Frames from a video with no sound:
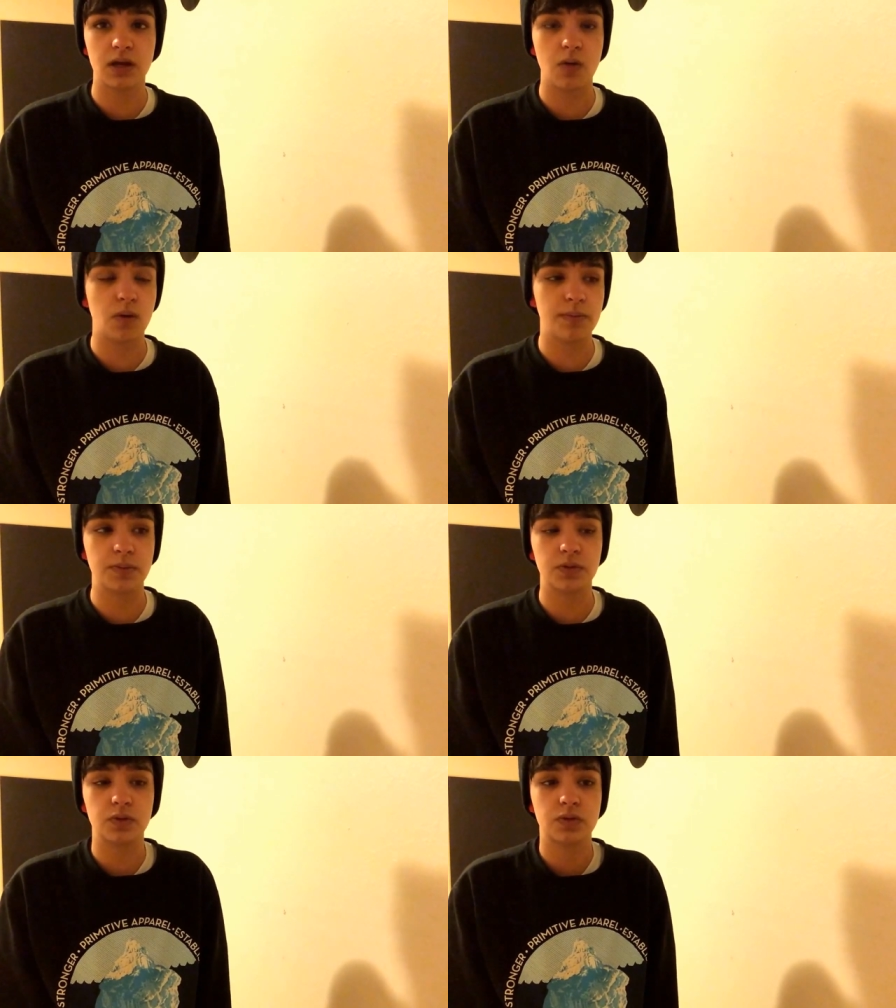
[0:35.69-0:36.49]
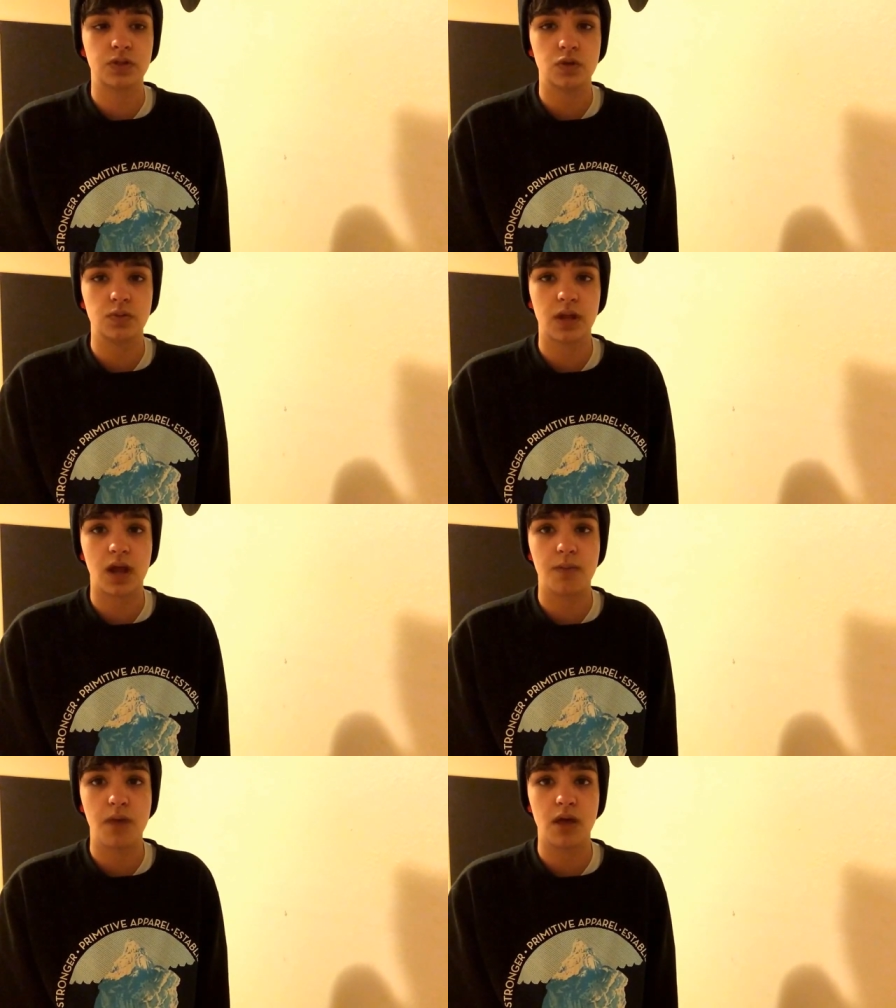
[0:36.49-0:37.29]
I want people to assume that
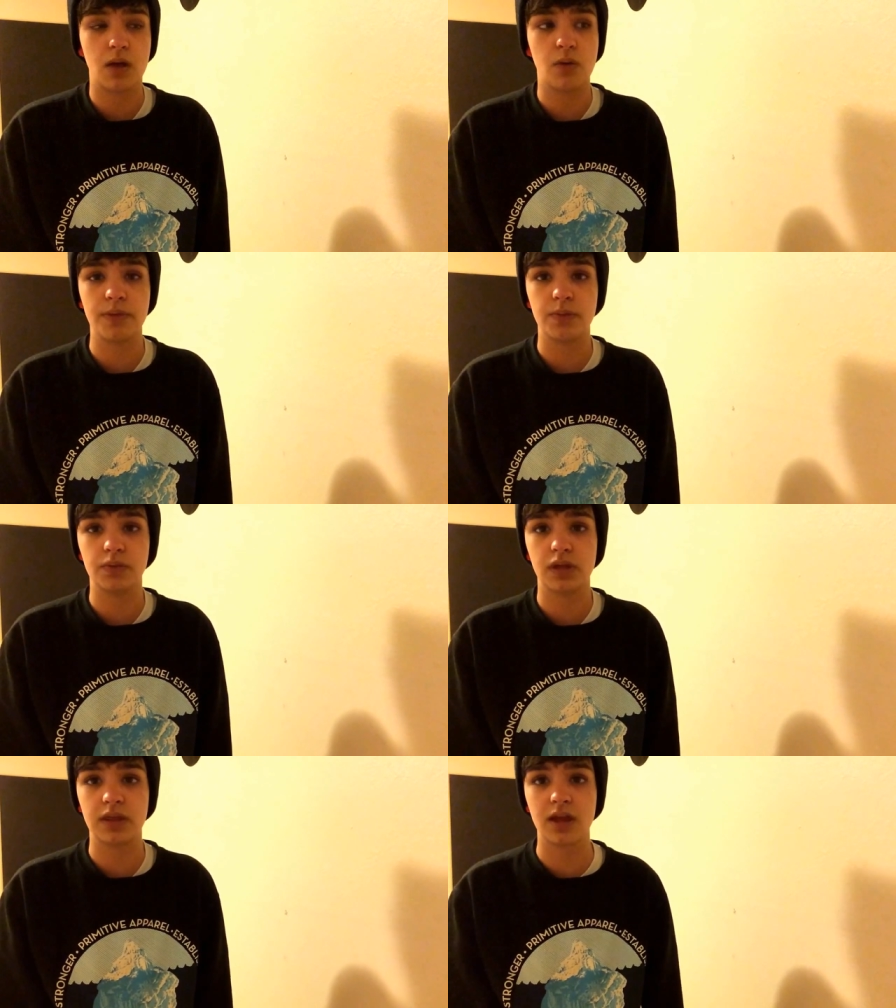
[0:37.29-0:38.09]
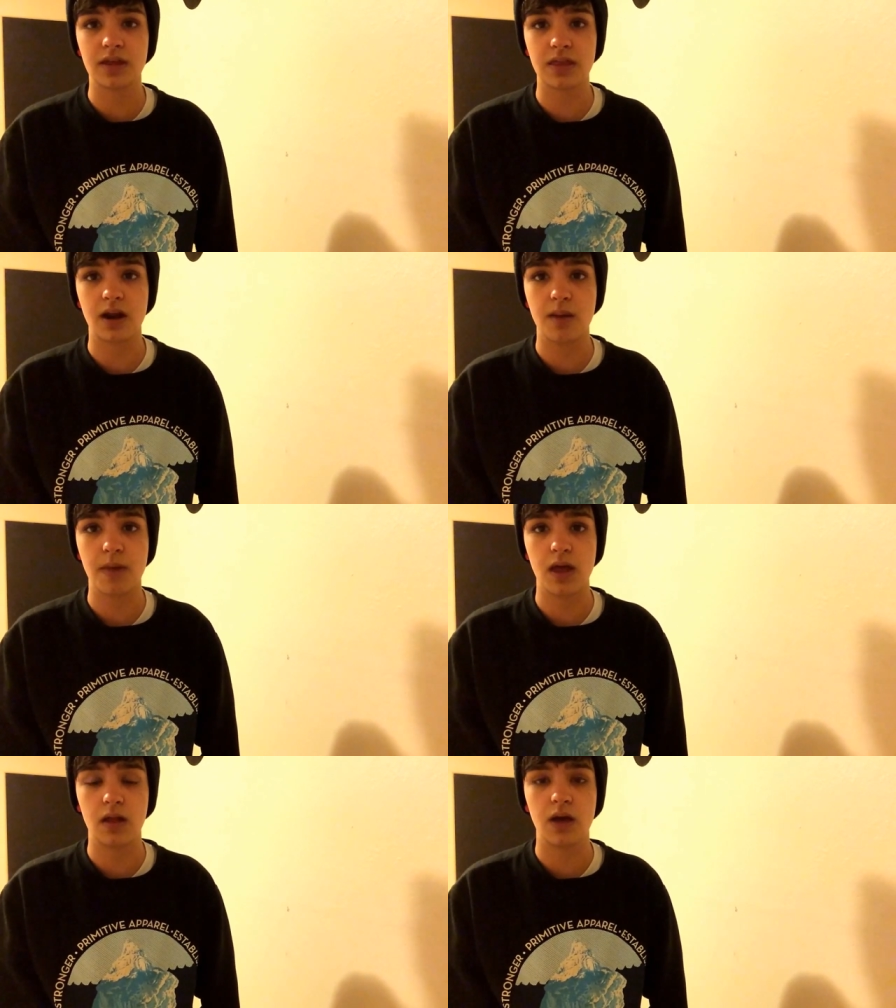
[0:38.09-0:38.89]
I'm male. I want people to think that I'm male.